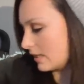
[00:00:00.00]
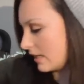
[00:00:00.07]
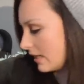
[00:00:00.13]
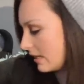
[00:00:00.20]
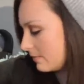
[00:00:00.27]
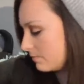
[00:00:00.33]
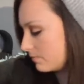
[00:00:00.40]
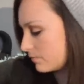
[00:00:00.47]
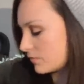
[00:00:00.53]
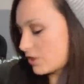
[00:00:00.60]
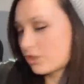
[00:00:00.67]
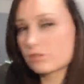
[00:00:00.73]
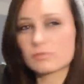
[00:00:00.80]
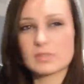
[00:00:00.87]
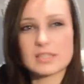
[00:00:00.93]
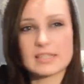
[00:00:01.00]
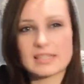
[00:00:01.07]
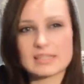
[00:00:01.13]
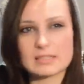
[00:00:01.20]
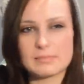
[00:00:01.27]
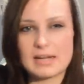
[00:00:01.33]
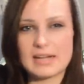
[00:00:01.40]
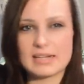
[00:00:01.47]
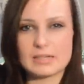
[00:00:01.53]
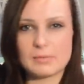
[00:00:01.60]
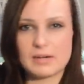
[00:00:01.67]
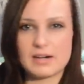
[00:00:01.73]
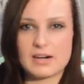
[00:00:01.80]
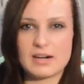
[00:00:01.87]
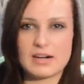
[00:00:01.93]
um, you can really get them
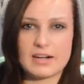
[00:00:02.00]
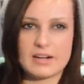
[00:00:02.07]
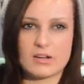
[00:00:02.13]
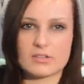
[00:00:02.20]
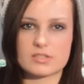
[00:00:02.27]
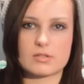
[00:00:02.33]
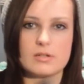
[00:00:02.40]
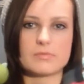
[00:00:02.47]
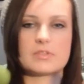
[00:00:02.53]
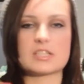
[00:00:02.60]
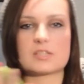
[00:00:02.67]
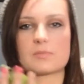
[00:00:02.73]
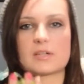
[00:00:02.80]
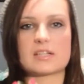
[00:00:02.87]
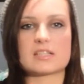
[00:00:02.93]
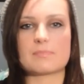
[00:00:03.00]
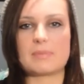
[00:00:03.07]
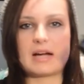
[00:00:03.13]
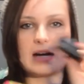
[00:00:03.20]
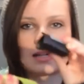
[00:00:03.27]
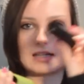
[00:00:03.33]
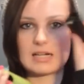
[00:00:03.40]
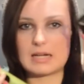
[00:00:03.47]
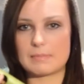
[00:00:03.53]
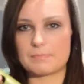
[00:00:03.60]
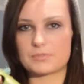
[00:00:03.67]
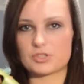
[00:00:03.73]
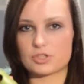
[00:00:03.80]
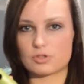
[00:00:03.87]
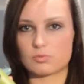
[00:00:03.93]
anywhere. I also have this one as a
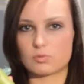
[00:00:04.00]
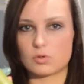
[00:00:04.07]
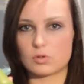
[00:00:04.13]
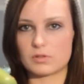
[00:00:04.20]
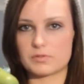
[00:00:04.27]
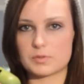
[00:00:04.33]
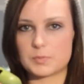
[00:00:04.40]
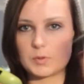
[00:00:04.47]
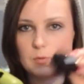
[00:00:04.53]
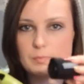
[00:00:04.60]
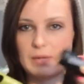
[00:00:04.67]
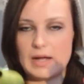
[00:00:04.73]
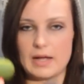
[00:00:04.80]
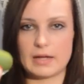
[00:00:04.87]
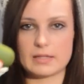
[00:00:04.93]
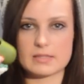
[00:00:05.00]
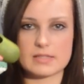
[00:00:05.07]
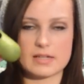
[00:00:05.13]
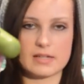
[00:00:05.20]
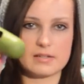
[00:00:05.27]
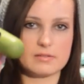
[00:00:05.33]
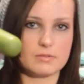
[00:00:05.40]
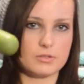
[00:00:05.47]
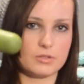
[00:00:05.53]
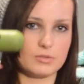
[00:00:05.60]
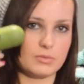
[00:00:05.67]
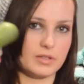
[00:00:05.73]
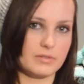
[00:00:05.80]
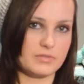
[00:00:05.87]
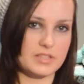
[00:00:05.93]
backup, just a roll of the poop bags and
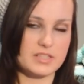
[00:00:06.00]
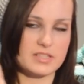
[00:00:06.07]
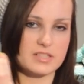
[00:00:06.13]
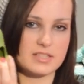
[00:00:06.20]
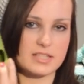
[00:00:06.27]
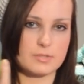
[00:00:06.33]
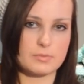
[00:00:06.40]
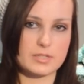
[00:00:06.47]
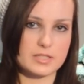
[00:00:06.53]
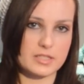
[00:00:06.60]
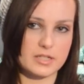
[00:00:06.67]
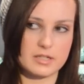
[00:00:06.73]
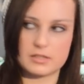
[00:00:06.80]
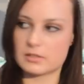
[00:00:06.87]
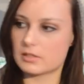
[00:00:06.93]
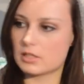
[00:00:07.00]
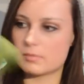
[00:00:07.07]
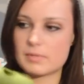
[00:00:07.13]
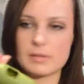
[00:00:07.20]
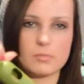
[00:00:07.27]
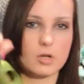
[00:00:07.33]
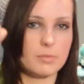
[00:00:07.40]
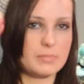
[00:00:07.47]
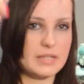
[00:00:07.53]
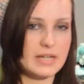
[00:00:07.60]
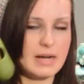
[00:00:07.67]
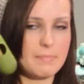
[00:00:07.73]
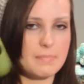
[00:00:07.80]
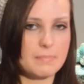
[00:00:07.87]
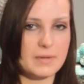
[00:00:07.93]
one of these. This one's a little bit more beat
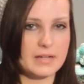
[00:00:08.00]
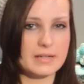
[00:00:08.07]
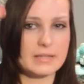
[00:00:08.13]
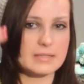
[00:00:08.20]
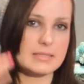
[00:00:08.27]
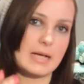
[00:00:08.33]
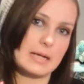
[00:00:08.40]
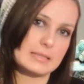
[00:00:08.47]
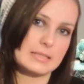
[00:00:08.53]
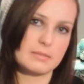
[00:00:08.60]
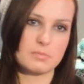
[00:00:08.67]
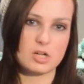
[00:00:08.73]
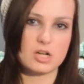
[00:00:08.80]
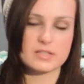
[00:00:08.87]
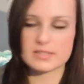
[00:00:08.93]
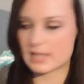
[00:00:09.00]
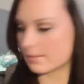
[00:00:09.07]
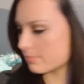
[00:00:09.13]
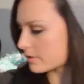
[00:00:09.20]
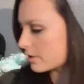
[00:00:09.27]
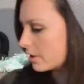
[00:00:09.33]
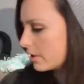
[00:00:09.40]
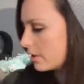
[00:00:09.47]
up, but exact same concept.